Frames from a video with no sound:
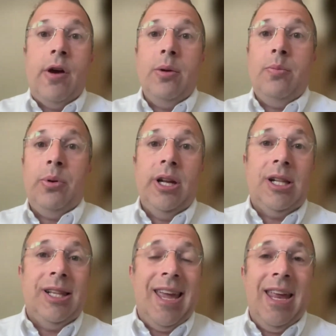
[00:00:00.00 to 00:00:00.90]
Very
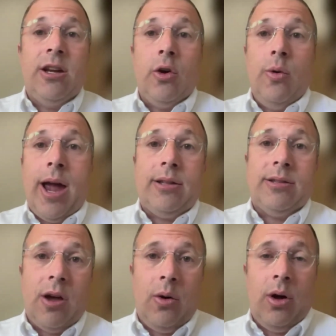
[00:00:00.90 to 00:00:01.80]
politically
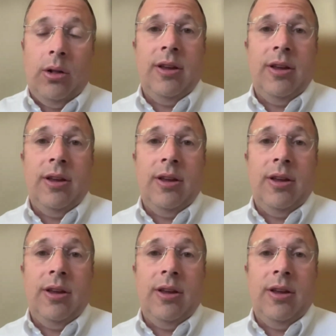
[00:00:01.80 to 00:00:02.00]
incorrect, so